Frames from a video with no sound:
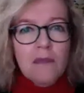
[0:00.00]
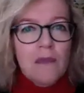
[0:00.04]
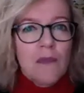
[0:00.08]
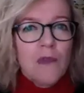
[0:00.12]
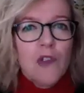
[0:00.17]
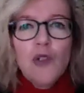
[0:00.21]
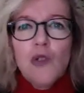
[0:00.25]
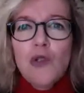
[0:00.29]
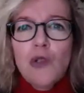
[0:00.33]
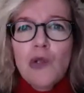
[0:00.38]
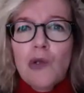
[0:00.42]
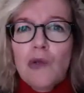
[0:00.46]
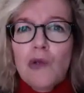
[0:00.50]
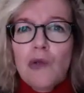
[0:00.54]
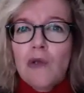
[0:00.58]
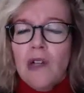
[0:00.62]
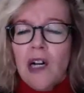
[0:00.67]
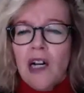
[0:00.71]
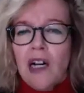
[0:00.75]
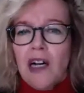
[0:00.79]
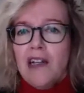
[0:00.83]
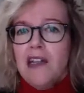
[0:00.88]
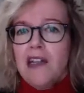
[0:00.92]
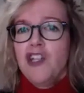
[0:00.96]
you know,
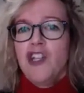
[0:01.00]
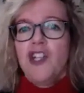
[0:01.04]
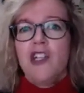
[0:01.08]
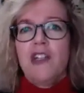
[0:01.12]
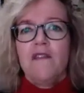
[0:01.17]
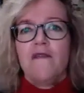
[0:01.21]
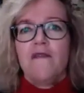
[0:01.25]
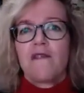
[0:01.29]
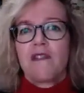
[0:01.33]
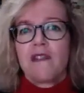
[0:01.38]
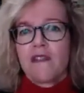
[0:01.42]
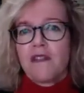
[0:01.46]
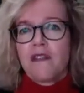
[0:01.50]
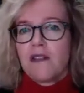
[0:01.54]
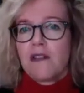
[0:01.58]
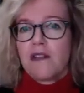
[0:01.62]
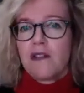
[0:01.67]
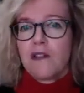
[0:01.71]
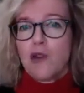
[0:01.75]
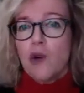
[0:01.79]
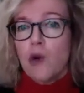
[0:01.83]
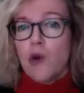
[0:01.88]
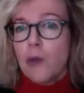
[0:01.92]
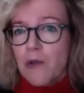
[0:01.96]
high achievers in the
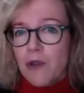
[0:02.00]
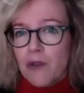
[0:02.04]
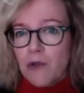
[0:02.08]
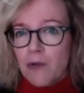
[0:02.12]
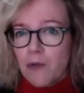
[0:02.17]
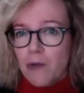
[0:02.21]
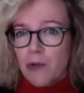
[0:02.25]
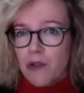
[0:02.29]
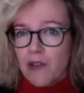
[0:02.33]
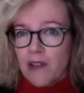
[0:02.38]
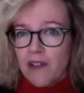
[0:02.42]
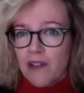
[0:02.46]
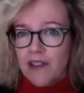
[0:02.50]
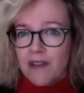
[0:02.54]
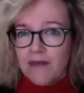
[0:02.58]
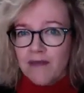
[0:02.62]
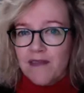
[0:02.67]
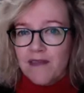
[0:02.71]
corporate world.